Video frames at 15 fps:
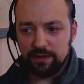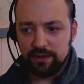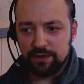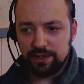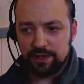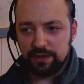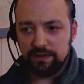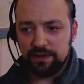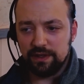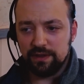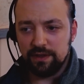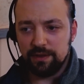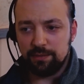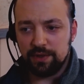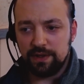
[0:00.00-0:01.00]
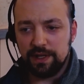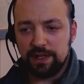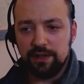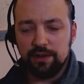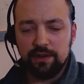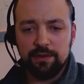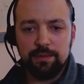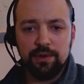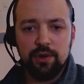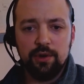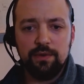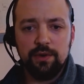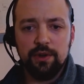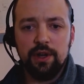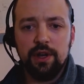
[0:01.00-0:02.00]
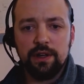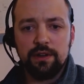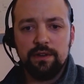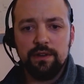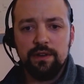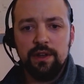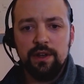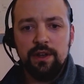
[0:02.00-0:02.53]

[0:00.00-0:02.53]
New Jersey in particular has been overlooked.